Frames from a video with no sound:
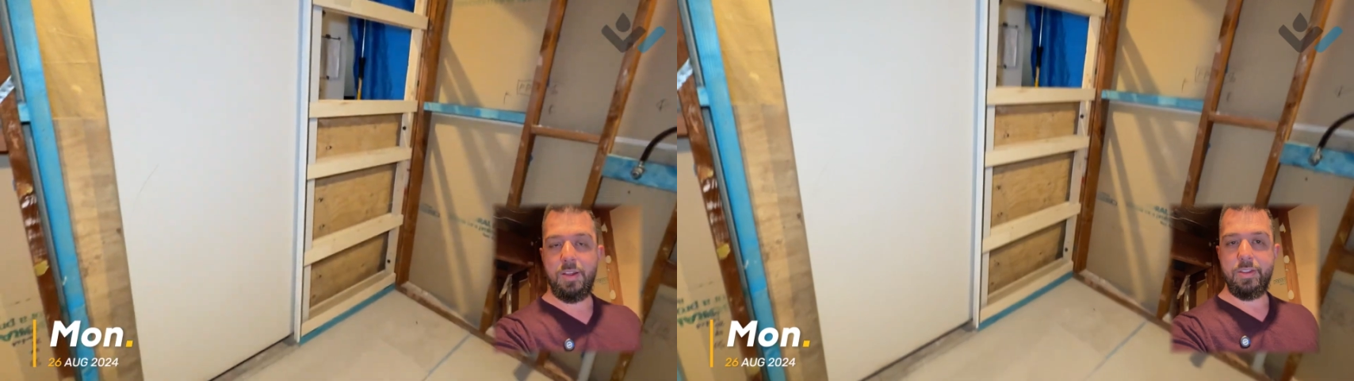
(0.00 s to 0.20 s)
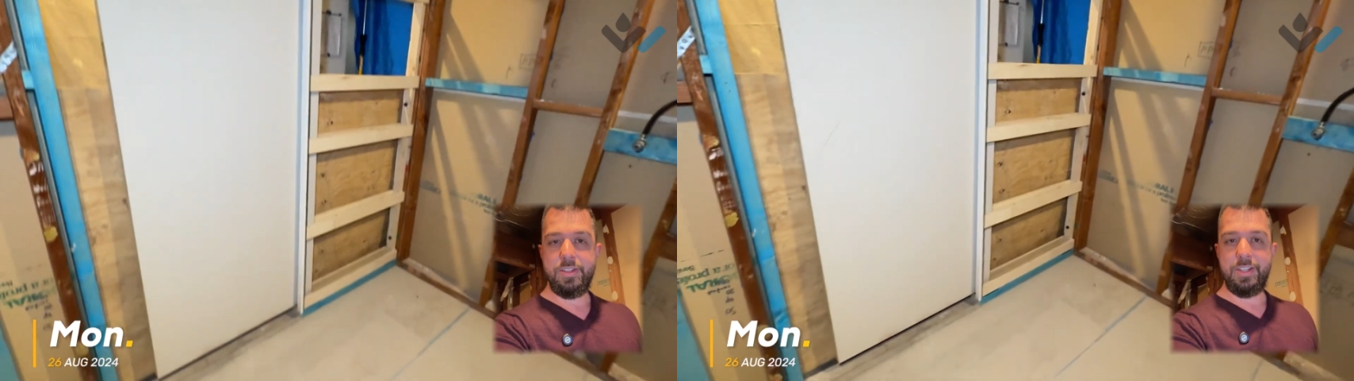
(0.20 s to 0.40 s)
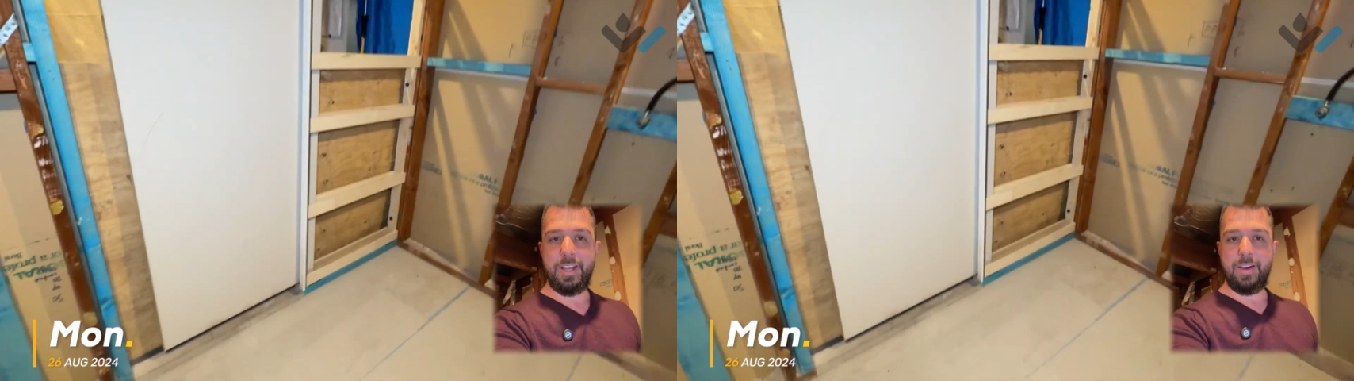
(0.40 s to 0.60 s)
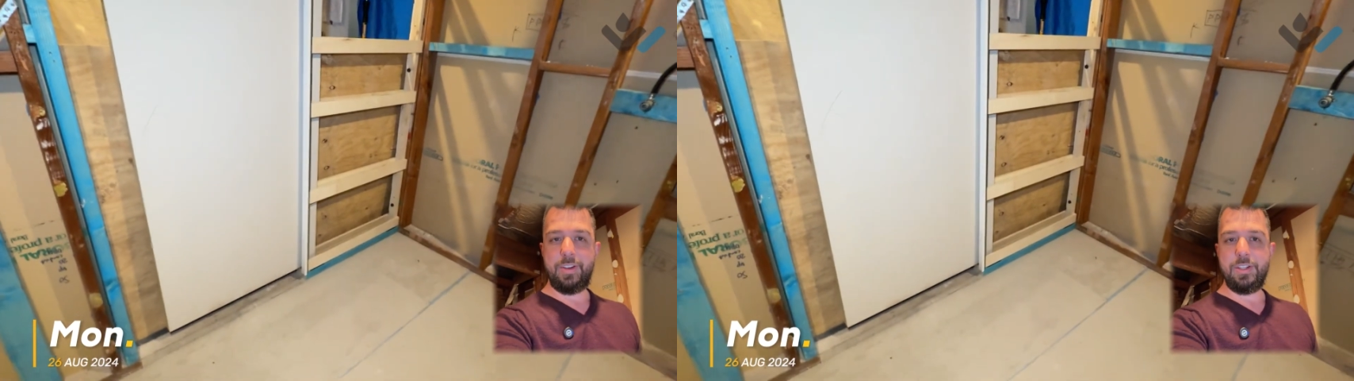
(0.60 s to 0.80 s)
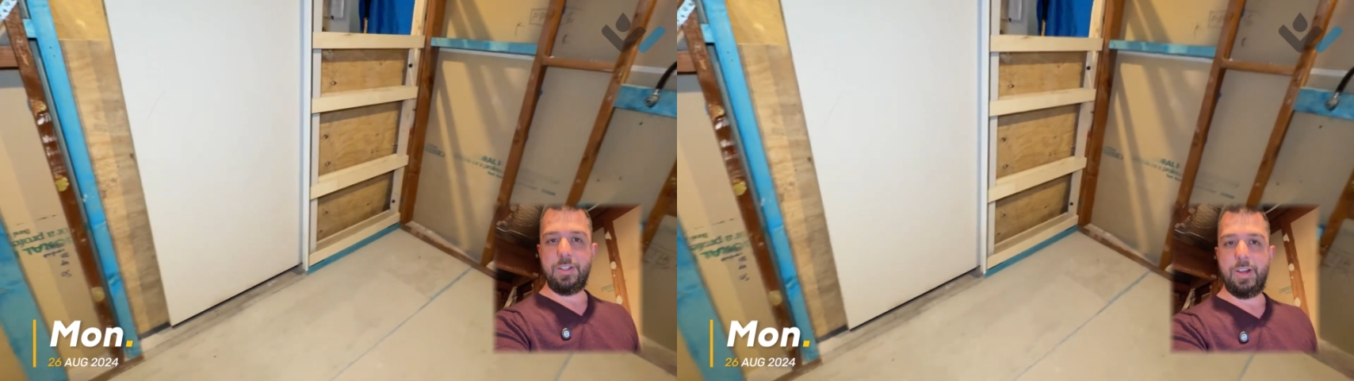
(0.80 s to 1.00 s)
This is a
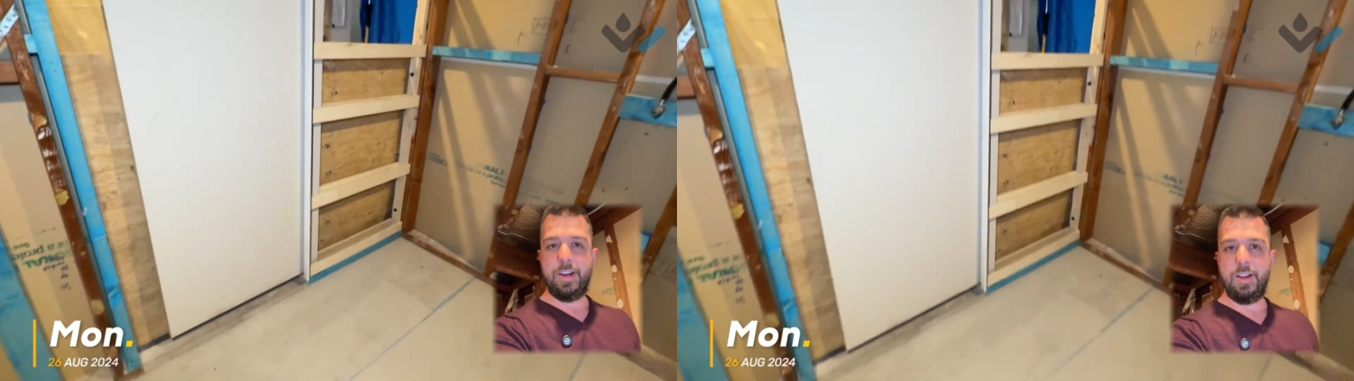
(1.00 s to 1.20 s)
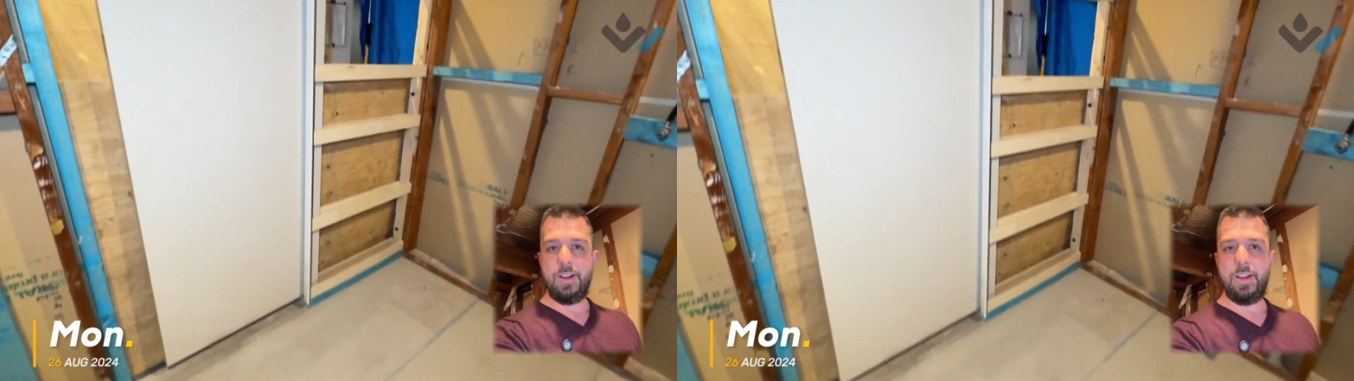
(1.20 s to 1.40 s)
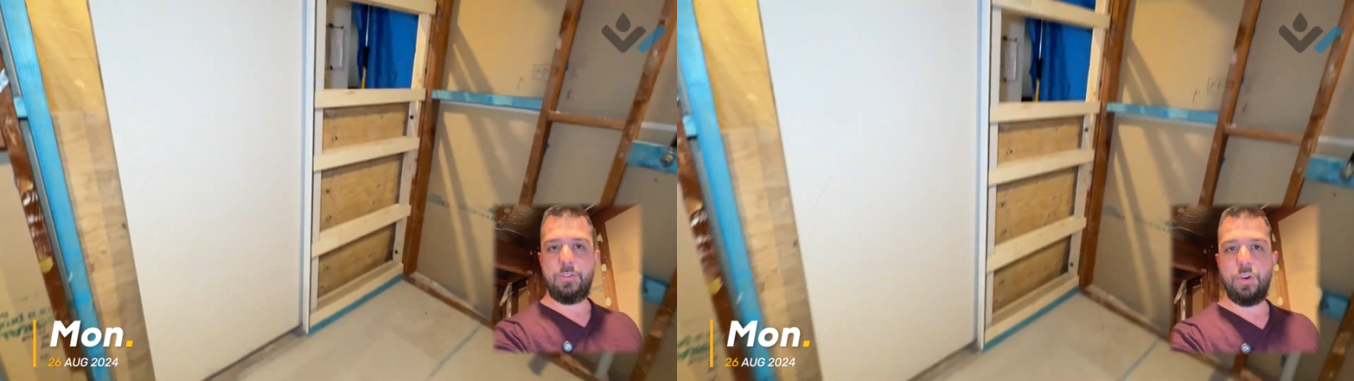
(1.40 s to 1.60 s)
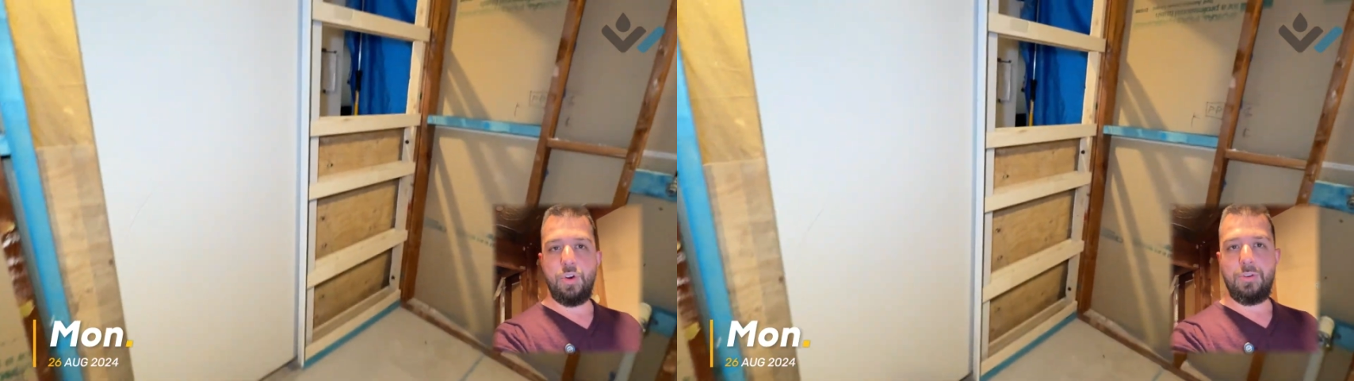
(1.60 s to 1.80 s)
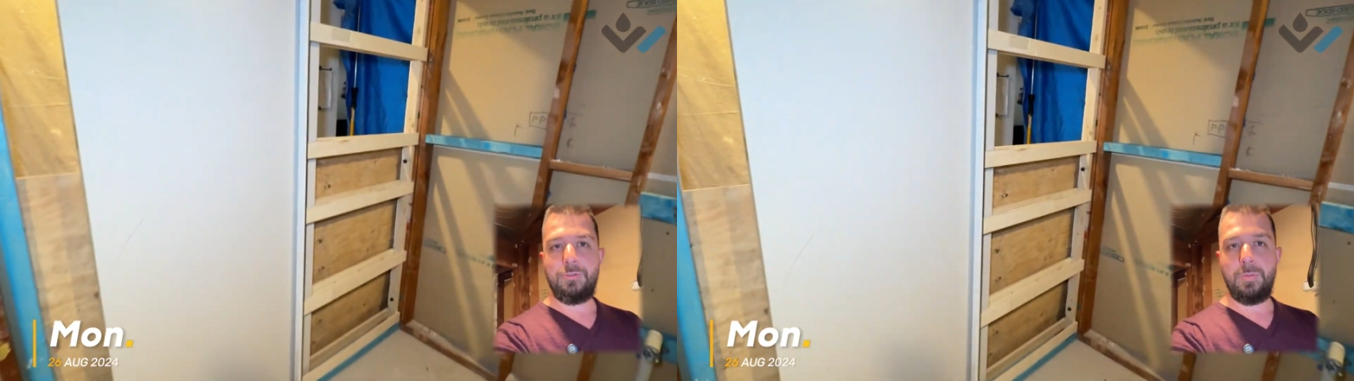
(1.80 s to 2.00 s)
cavity slider if you're
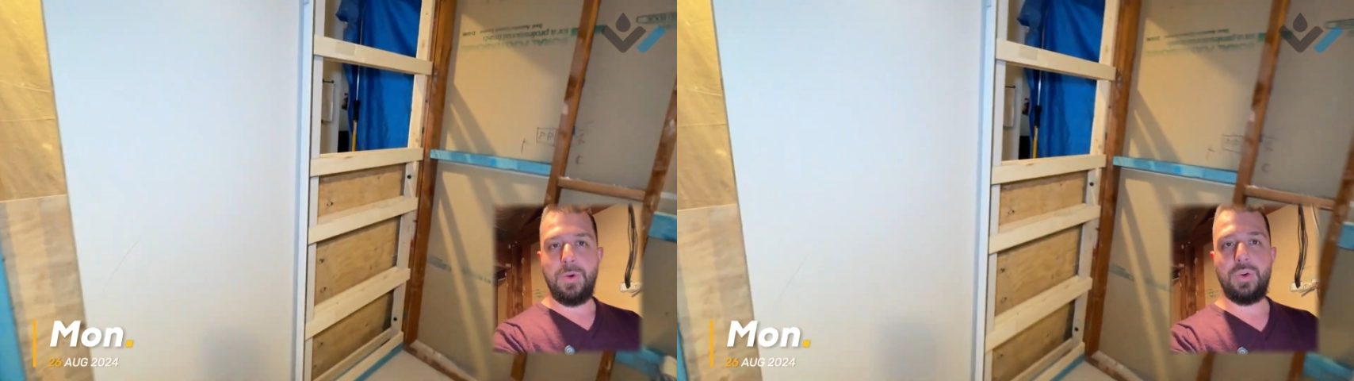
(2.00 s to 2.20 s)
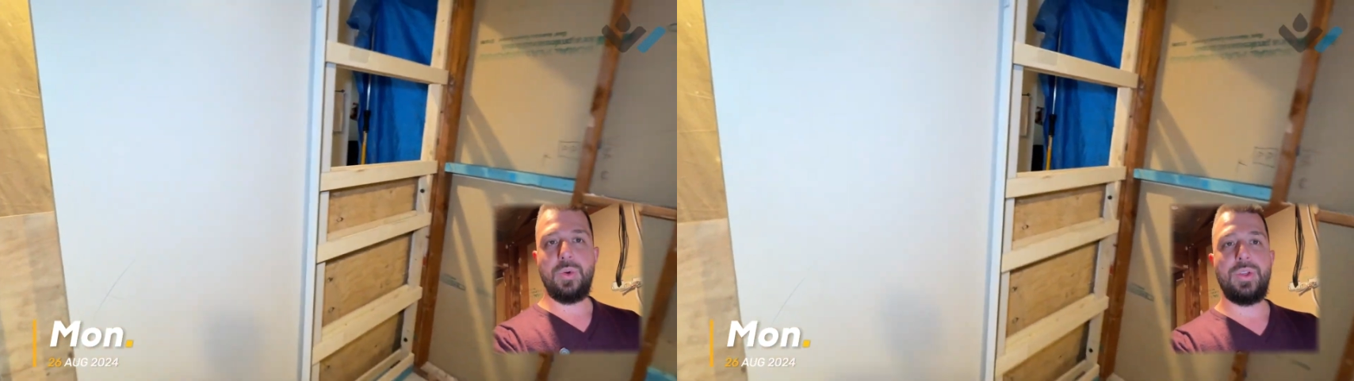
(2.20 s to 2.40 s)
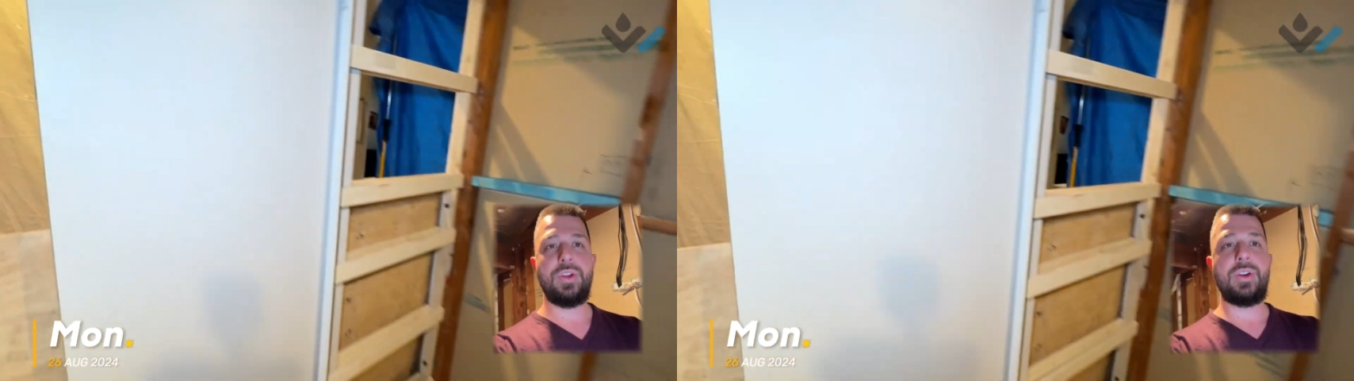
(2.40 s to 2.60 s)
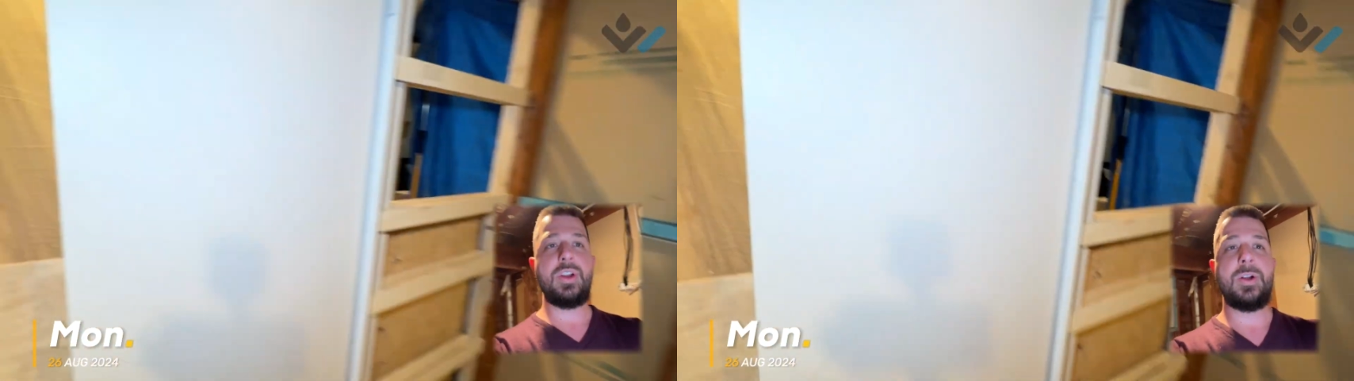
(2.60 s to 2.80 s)
not familiar with it.